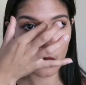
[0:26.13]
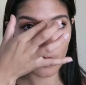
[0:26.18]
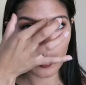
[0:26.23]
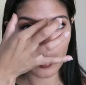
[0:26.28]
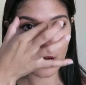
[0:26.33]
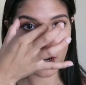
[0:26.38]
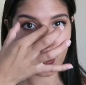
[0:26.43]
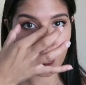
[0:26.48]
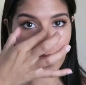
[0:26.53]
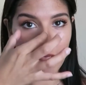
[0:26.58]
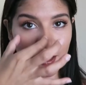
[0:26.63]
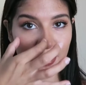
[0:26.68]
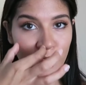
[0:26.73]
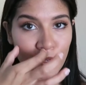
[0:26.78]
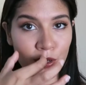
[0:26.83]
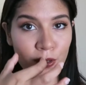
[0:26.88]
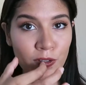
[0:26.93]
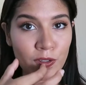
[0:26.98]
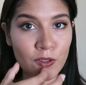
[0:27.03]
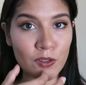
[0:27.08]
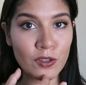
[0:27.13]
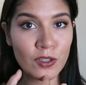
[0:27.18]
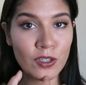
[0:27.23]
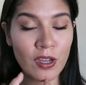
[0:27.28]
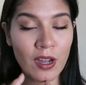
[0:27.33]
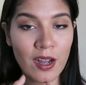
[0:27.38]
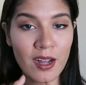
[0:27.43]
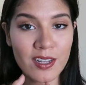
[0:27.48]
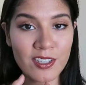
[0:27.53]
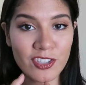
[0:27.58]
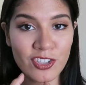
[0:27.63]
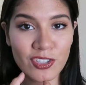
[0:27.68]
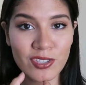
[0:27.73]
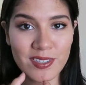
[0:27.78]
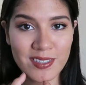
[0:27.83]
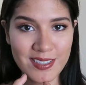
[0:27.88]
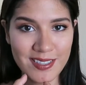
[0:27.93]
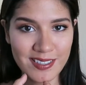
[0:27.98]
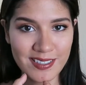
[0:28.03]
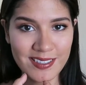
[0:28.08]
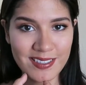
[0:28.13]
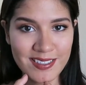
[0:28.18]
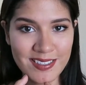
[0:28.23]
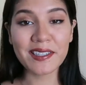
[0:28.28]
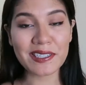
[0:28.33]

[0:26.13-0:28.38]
we are not going to touch this.